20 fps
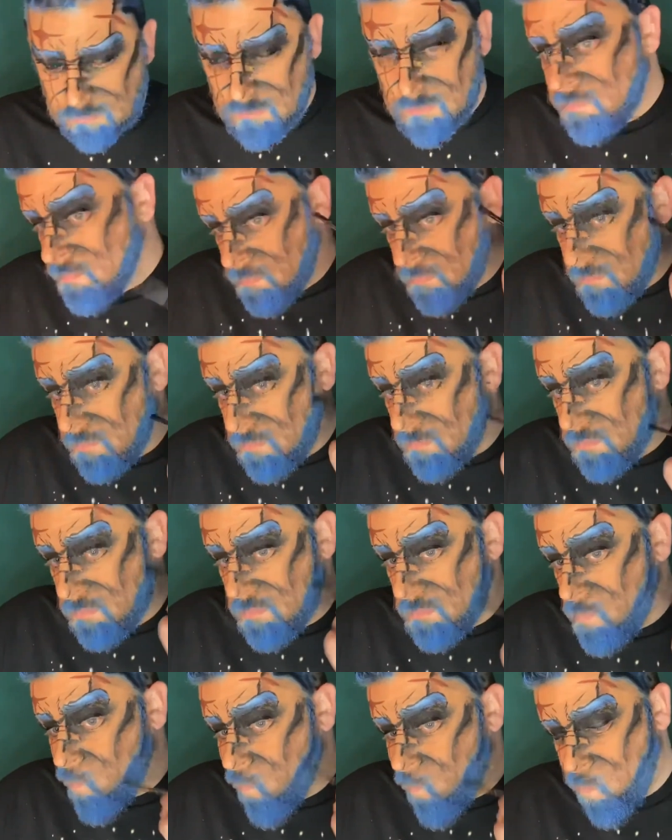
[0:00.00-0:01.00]
So now I'm adding
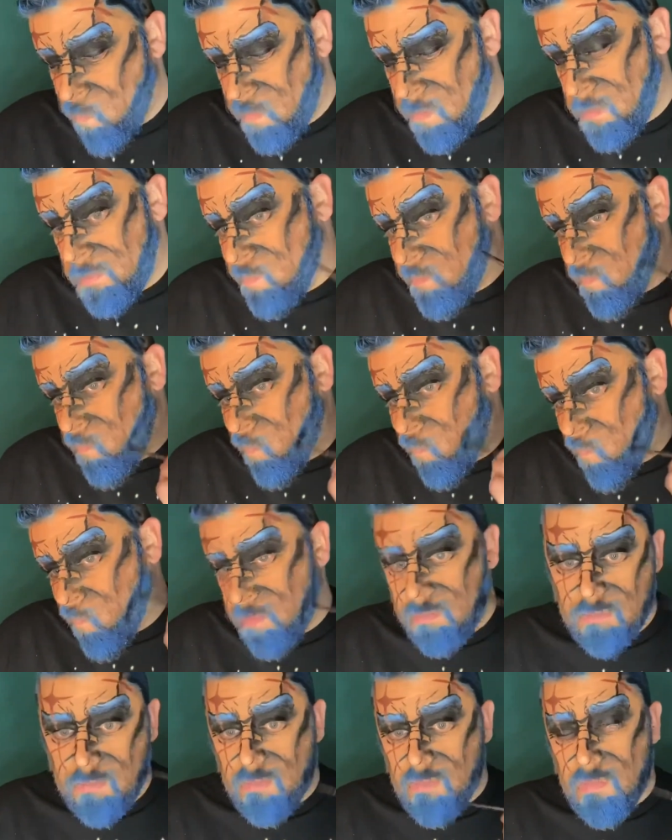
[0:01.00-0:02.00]
a little bit of black
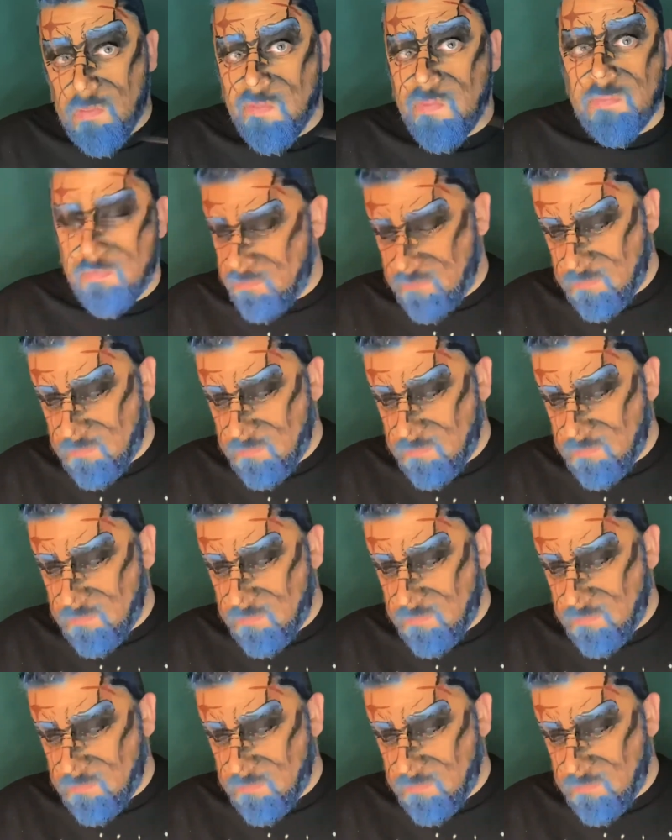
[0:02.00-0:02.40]
into the